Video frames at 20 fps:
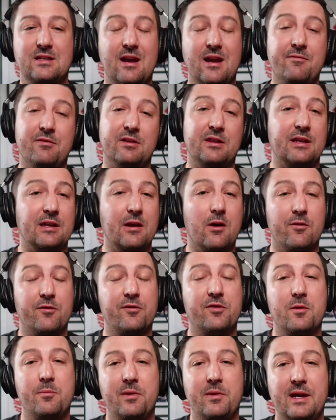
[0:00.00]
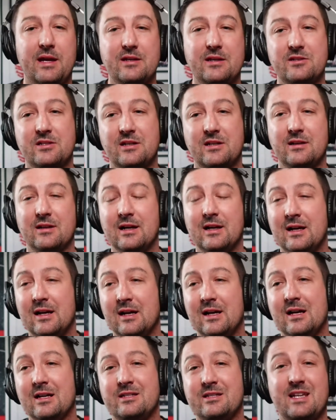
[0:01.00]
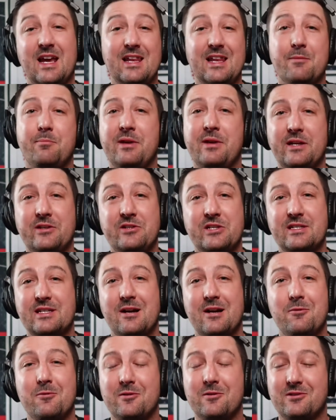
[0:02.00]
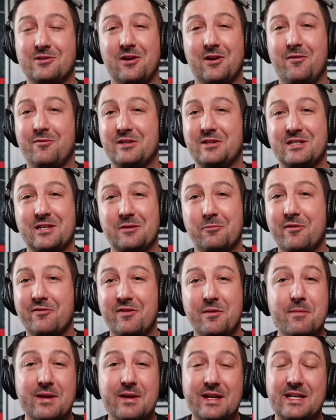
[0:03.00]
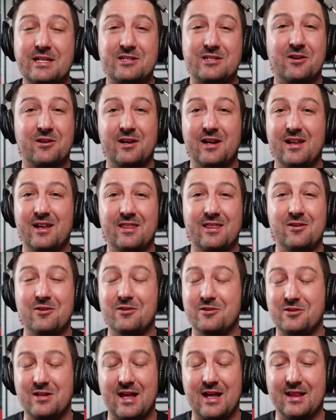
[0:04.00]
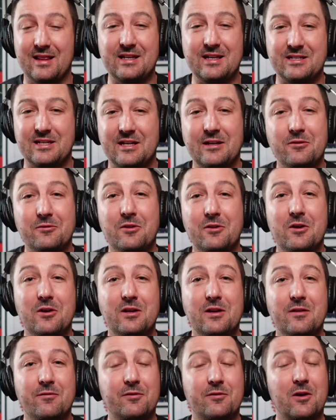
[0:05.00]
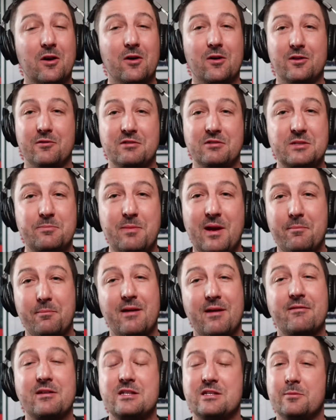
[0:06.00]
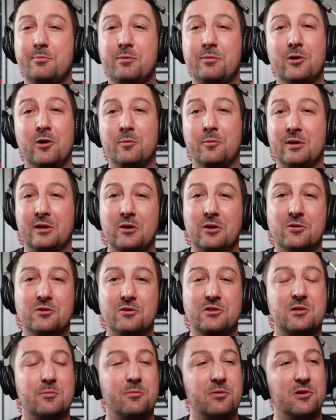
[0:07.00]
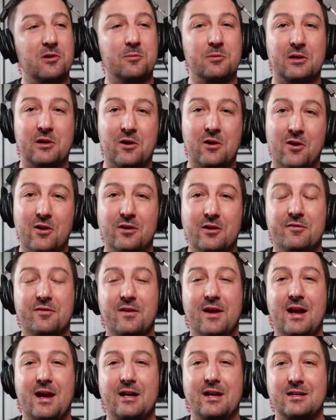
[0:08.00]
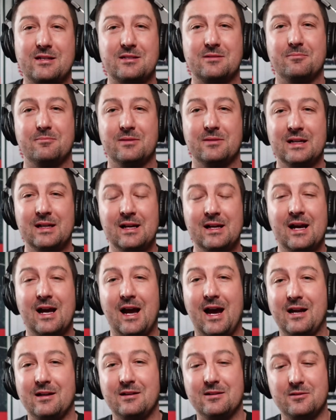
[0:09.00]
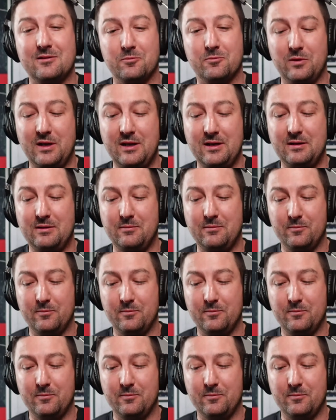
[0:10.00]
everything off the pitch, setting the pitches out. So obviously within mini soccer, those that are listening will know you've got the respect barriers to put up, the goals to put up, the corner flags. And we're